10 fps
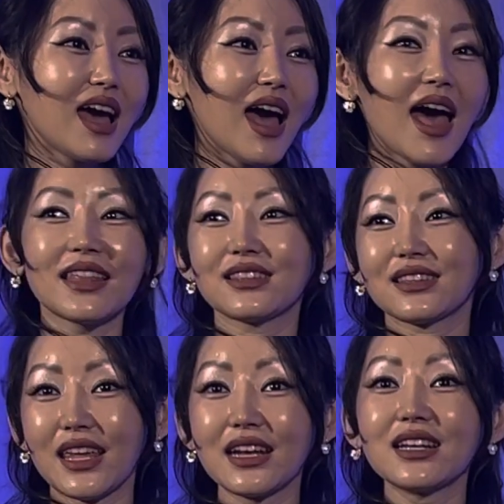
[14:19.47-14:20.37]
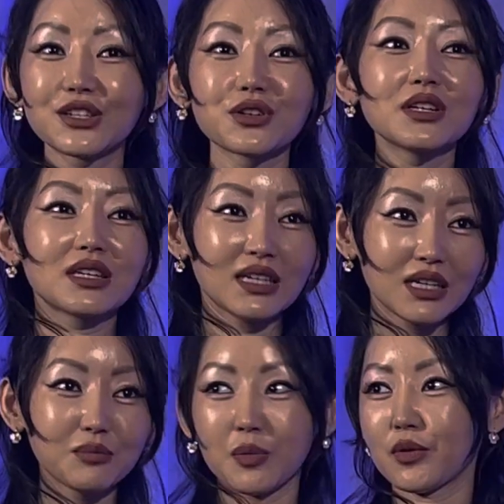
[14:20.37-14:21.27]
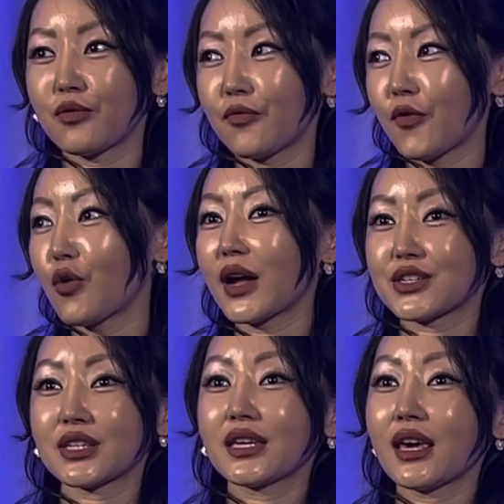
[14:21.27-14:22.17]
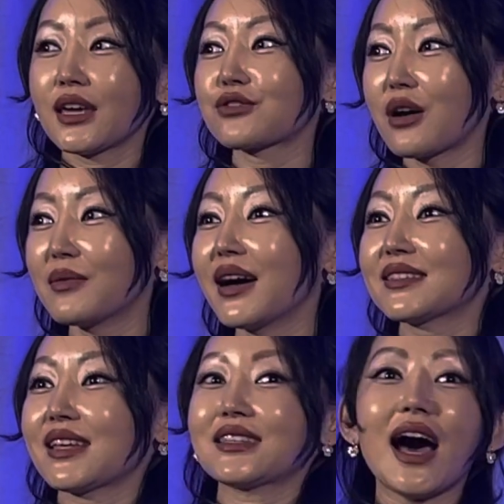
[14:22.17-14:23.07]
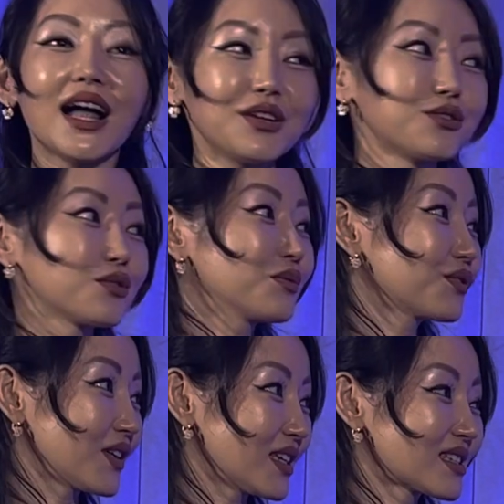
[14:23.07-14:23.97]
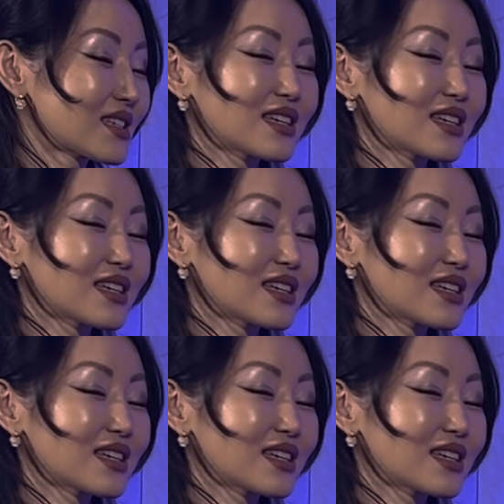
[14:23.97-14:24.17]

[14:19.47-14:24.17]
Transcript: And they literally kill people for watching K-dramas and Hollywood movies.